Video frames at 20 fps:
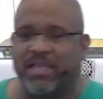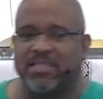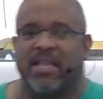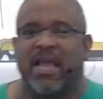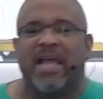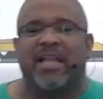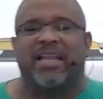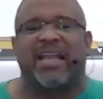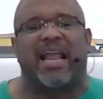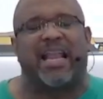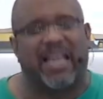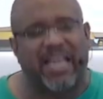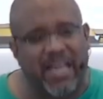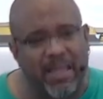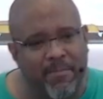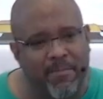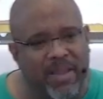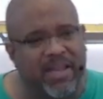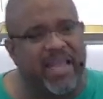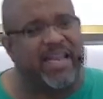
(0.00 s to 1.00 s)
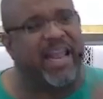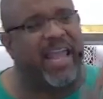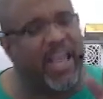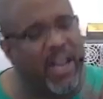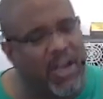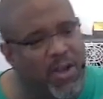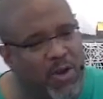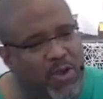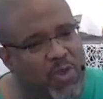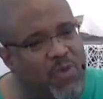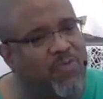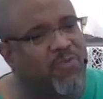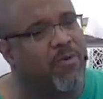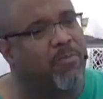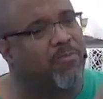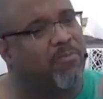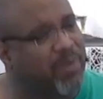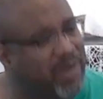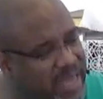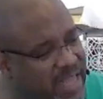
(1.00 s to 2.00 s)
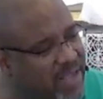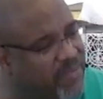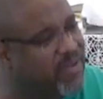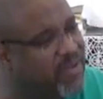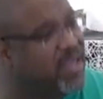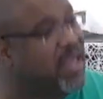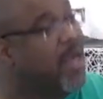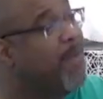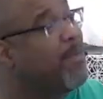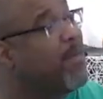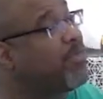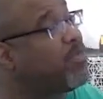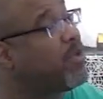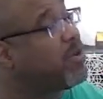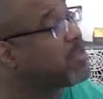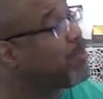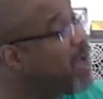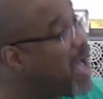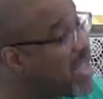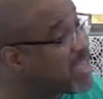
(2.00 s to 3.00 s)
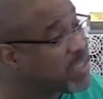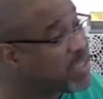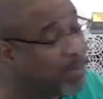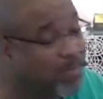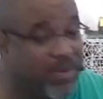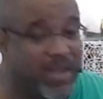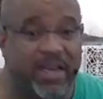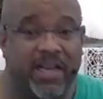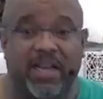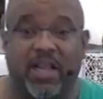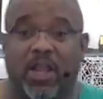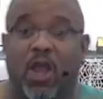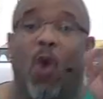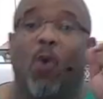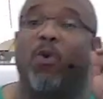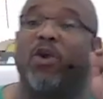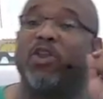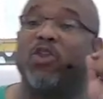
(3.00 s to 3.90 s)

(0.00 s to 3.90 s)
that limit and hinder you from believing that there's a possibility where you